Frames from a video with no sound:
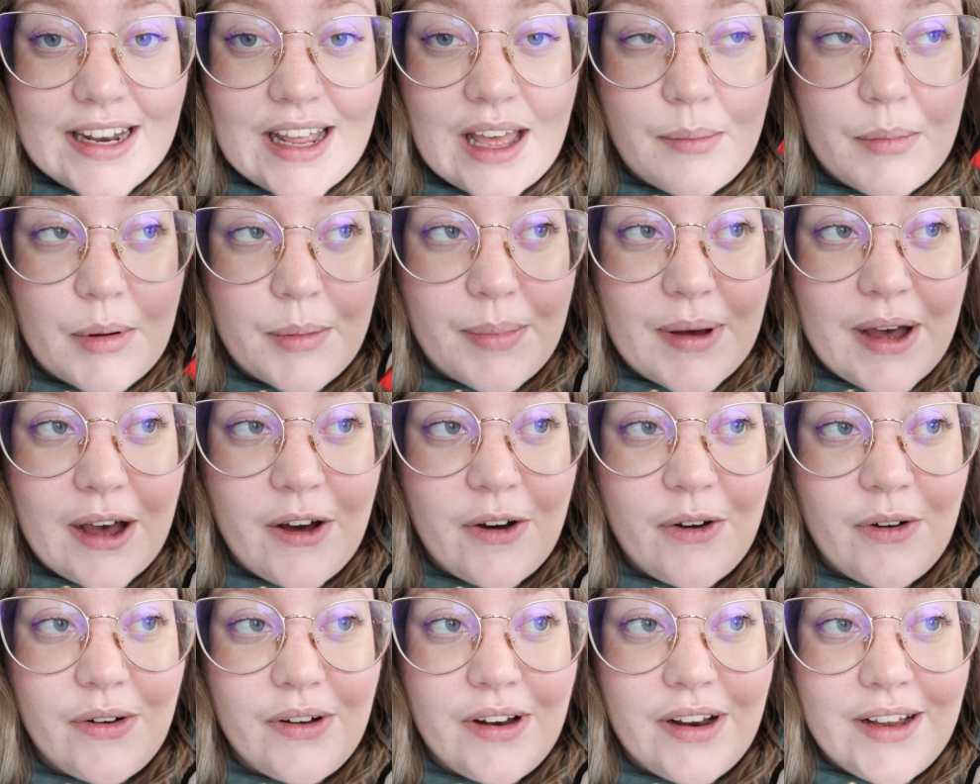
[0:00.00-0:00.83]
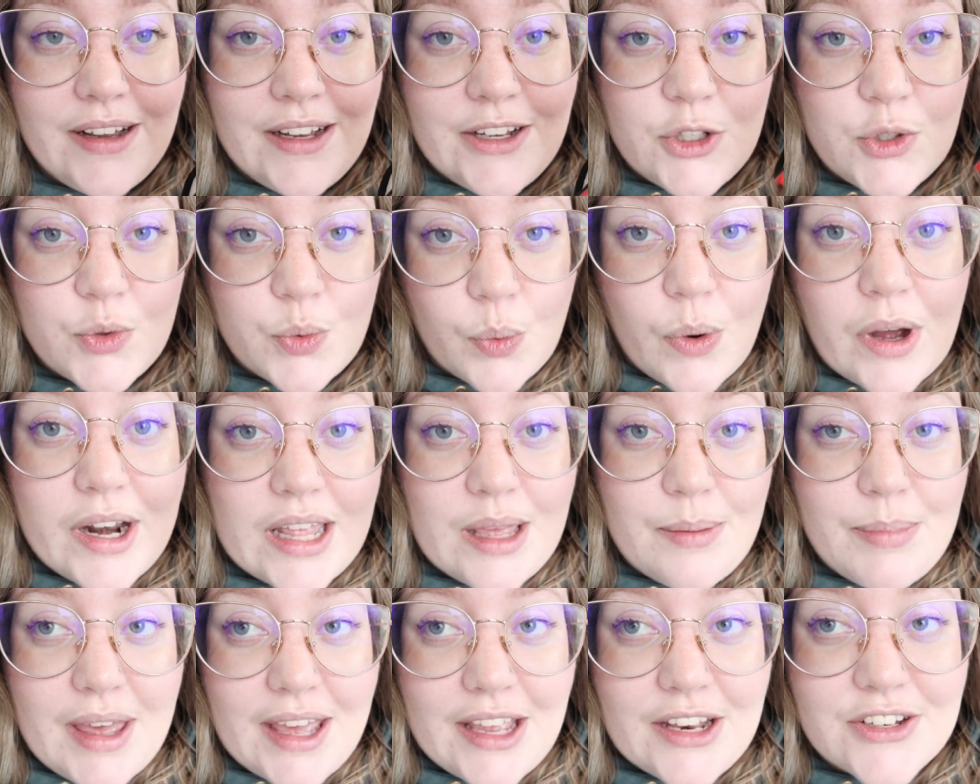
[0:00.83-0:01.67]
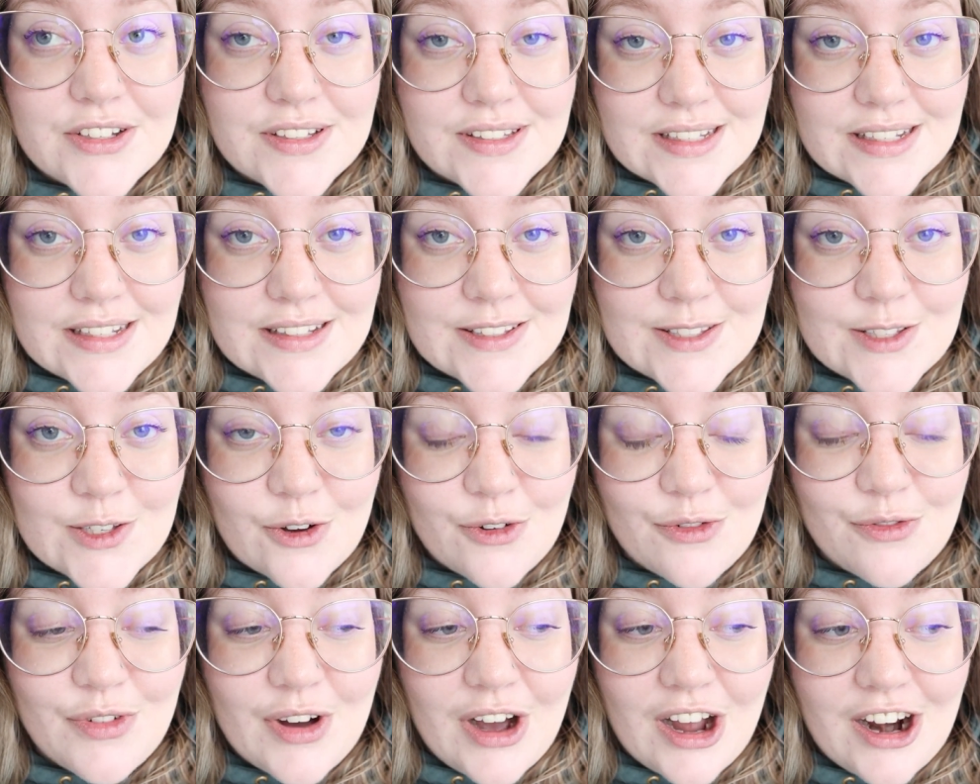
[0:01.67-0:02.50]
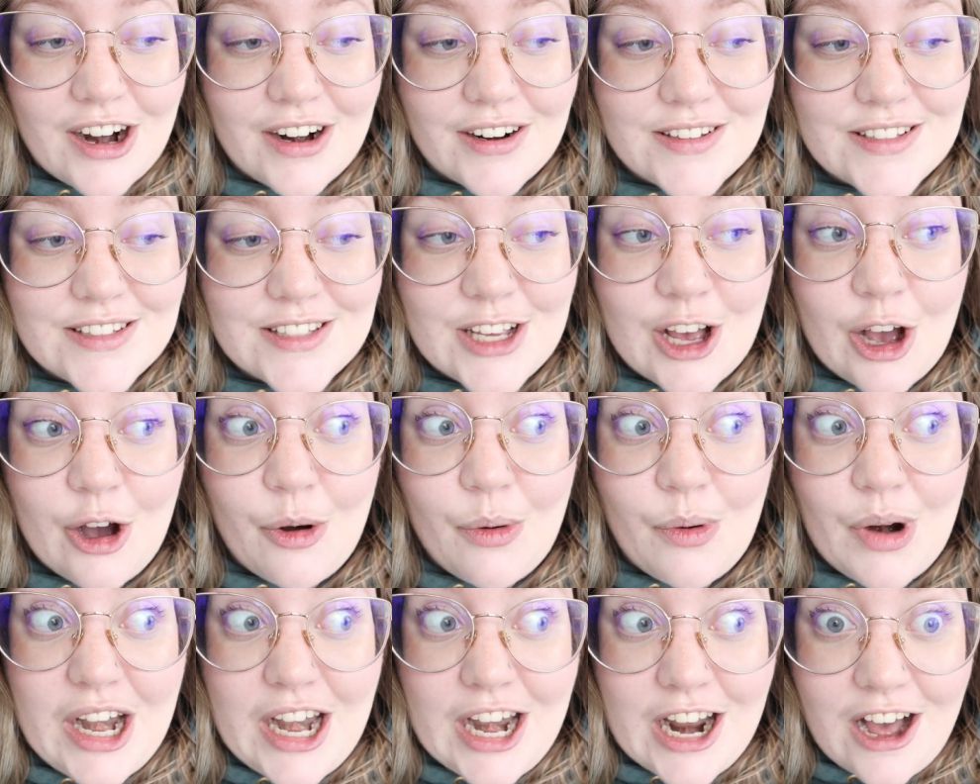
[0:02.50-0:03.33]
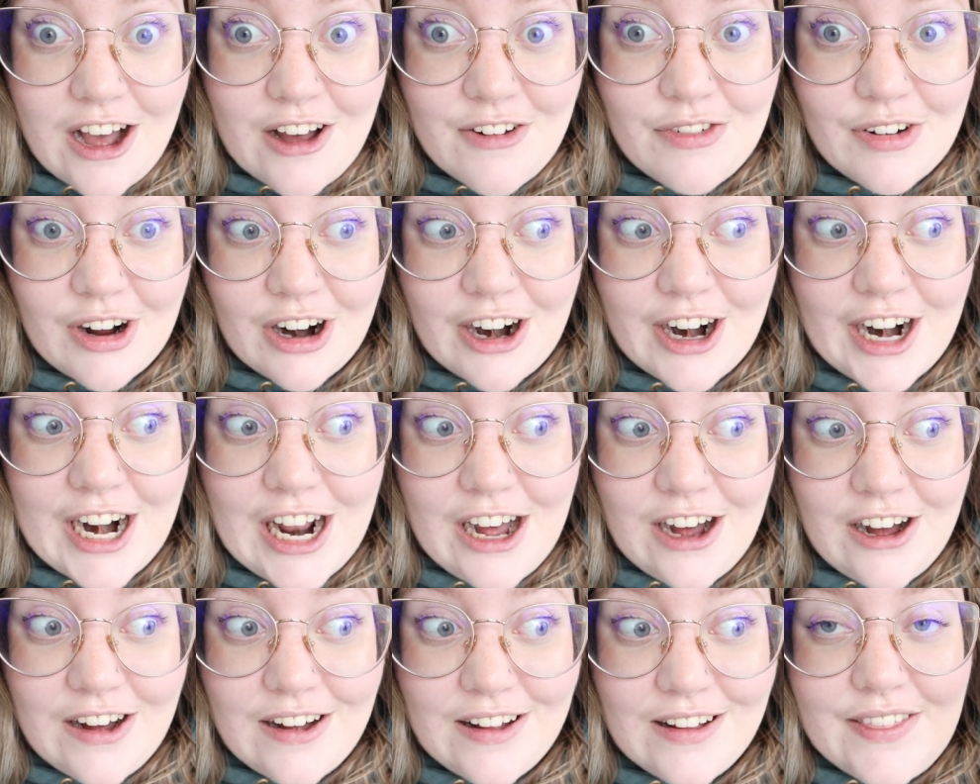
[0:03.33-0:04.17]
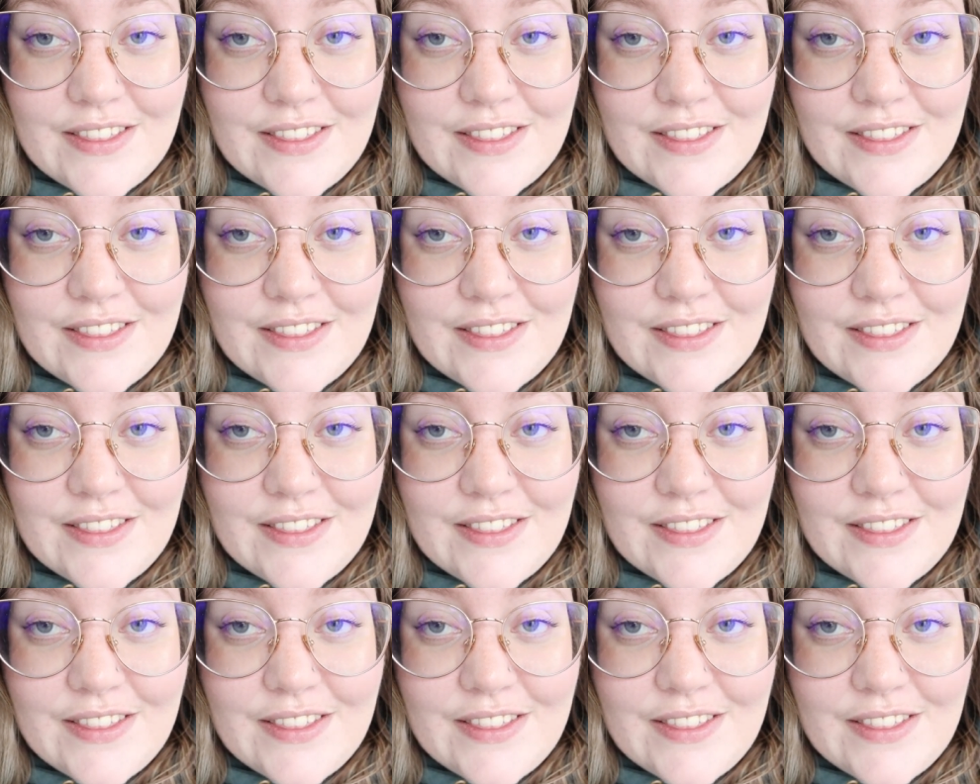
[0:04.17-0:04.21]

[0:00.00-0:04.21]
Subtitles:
I'm about 20 pages in so far, so not far at all.